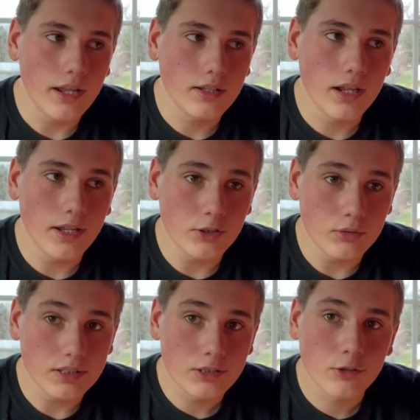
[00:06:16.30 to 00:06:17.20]
And you
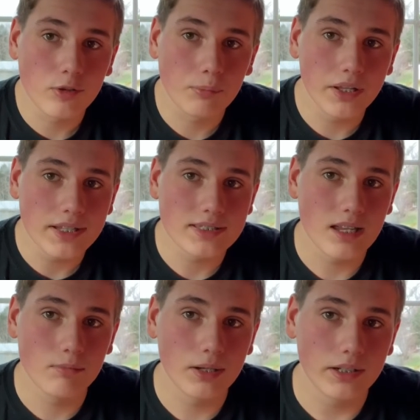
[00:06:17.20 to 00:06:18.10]
need to replace
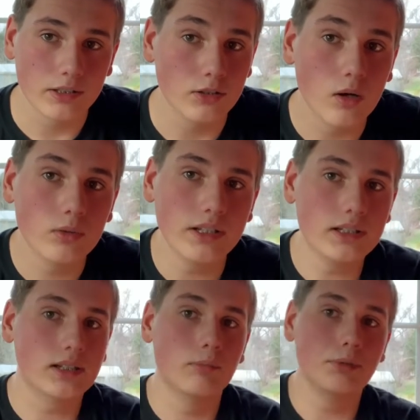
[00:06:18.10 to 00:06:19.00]
that bedding. You don't need to
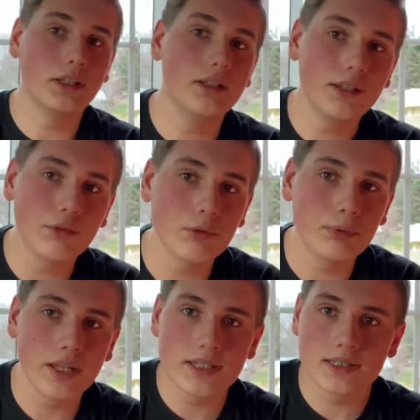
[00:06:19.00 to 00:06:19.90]
completely
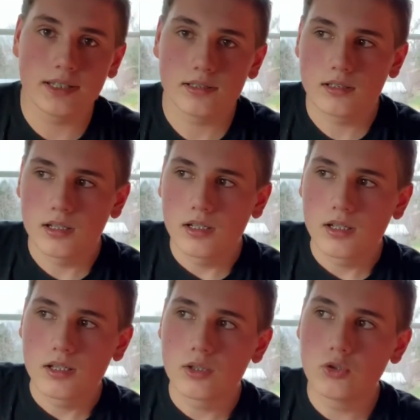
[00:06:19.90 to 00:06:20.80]
replace it.
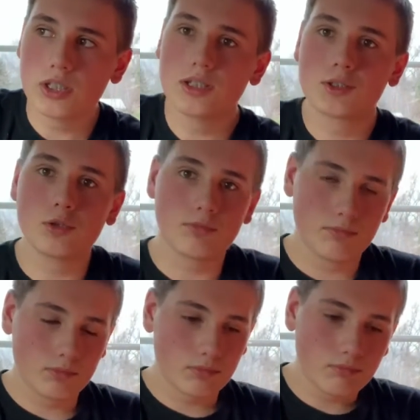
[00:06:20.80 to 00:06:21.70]
You need to
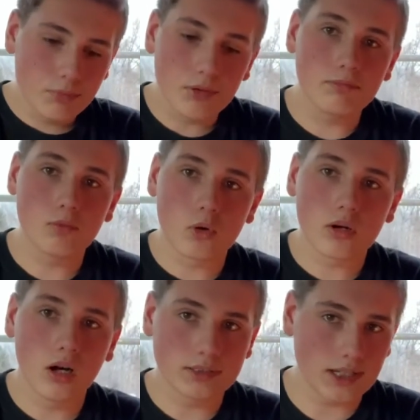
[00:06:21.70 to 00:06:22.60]
put more
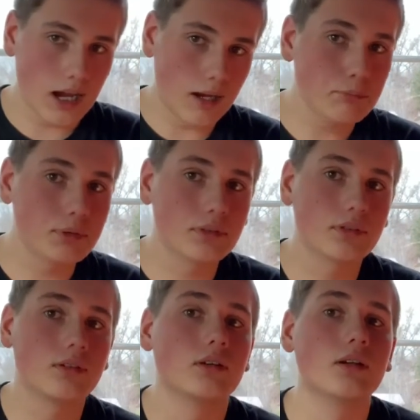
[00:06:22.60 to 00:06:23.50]
on top.
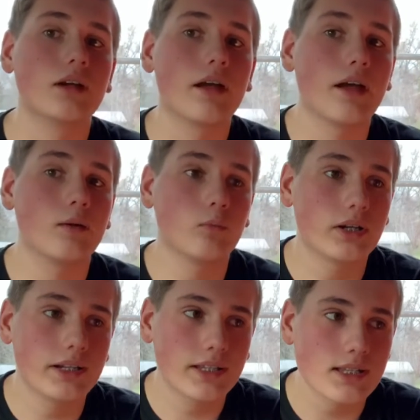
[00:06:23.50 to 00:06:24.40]
And when
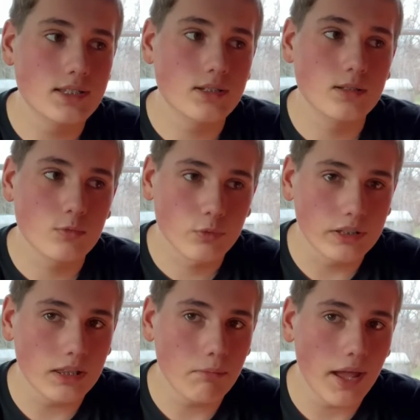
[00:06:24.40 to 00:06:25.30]
it gets
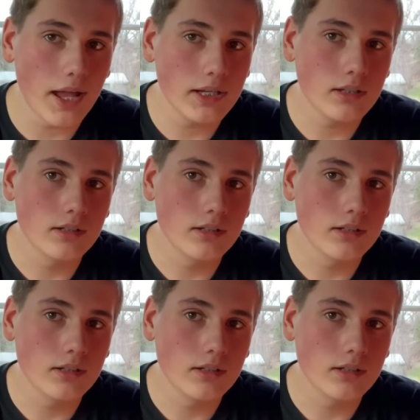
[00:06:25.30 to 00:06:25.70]
really bad,